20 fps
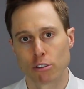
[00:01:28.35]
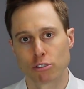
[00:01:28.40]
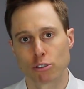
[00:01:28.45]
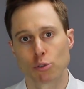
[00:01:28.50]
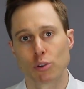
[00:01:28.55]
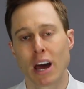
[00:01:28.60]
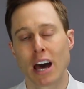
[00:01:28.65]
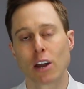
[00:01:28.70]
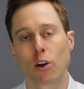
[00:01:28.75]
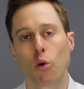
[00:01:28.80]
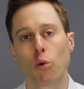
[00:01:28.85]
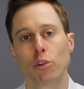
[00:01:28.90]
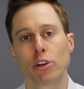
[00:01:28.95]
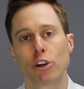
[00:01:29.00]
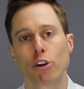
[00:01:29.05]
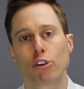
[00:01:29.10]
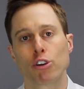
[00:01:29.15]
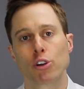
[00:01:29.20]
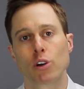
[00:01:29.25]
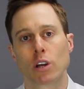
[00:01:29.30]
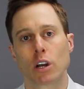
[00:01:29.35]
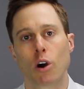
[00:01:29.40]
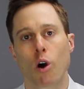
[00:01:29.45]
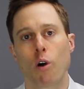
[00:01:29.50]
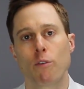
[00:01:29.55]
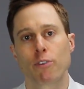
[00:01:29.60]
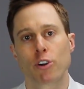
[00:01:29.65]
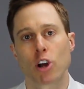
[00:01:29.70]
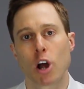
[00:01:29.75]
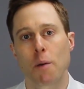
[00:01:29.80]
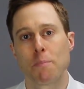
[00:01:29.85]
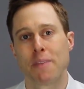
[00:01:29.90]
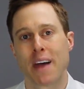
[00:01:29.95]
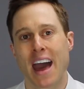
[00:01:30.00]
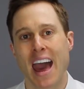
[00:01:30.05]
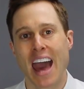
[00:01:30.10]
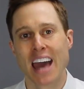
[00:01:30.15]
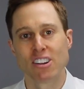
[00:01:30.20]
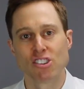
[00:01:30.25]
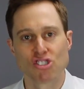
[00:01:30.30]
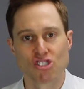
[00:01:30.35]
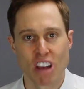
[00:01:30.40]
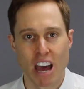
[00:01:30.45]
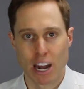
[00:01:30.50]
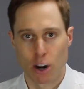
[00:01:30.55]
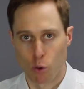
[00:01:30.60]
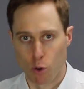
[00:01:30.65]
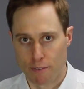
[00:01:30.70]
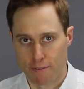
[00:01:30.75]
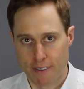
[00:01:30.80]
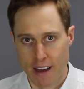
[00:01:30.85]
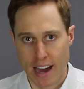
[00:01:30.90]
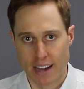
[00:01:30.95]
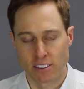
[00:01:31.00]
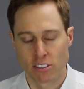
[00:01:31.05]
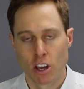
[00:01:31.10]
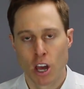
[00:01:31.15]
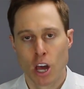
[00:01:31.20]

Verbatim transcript: So not only are you going to overcome the head shadow effect,